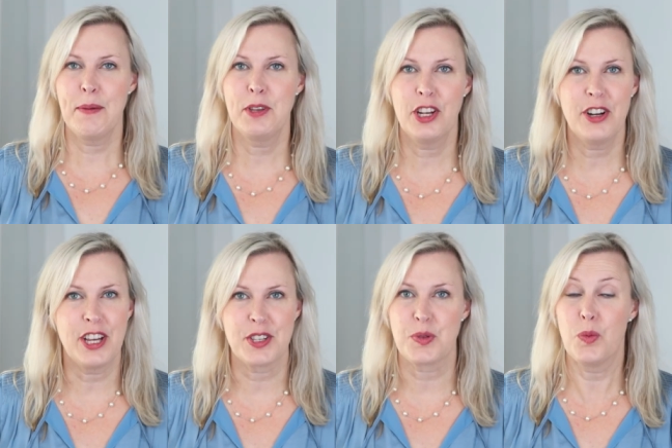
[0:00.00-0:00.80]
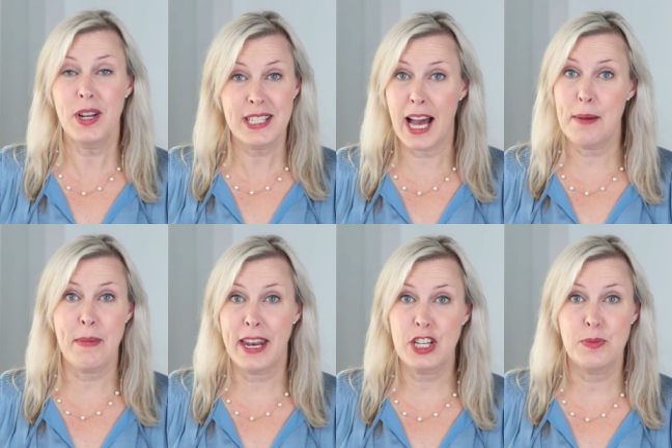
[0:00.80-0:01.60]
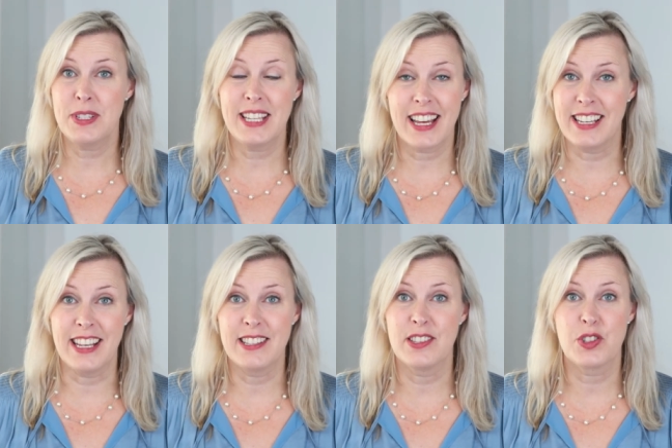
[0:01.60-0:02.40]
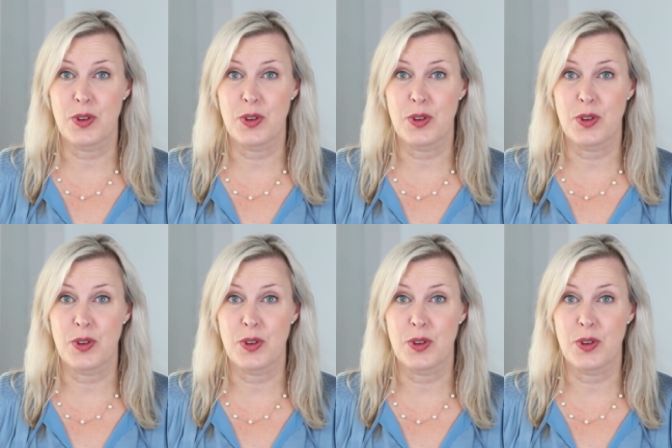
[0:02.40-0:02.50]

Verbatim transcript: I'm curious, what time management techniques and